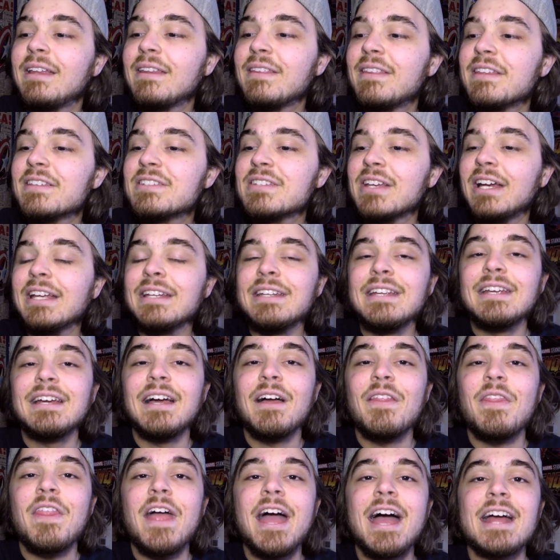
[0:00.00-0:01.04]
this
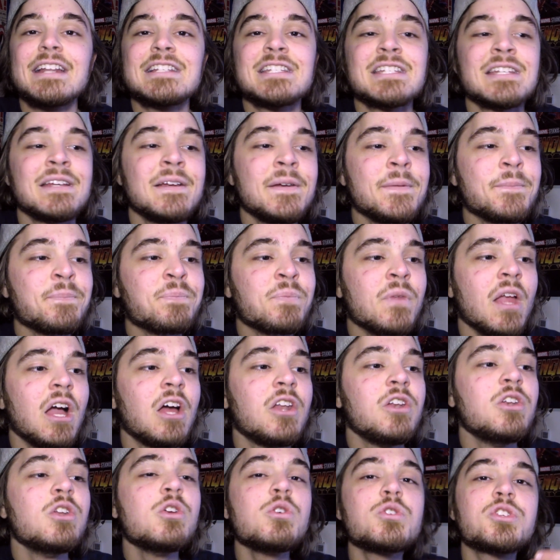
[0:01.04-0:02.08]
idea that a
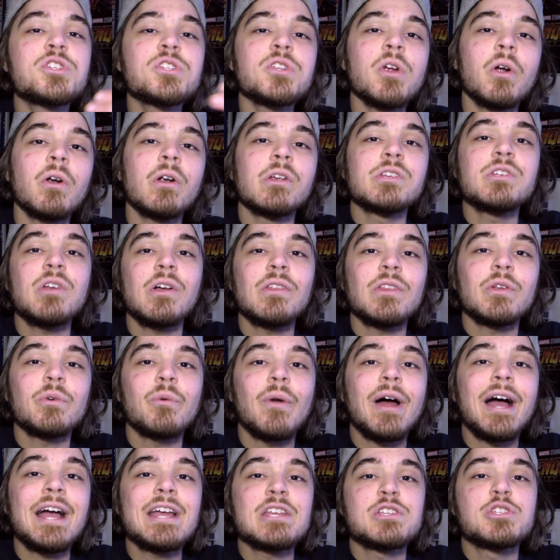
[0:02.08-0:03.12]
new star is on the
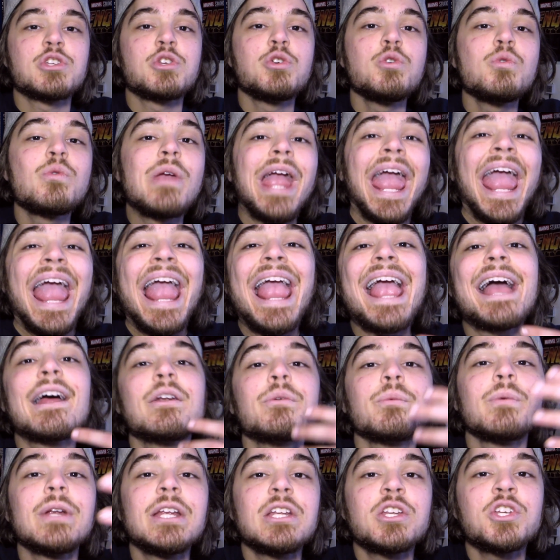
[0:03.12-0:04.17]
rise who
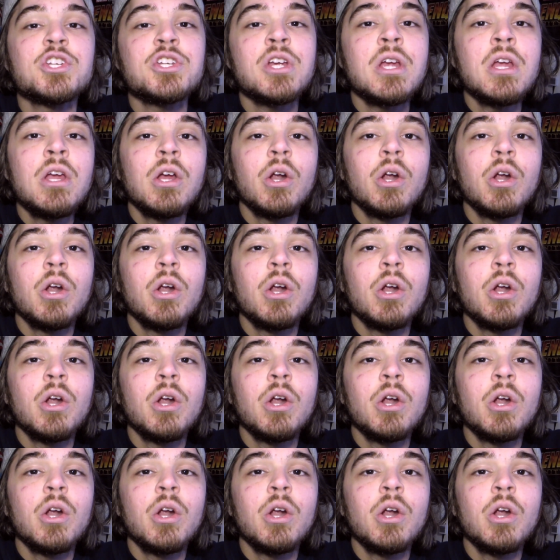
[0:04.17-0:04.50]
can reach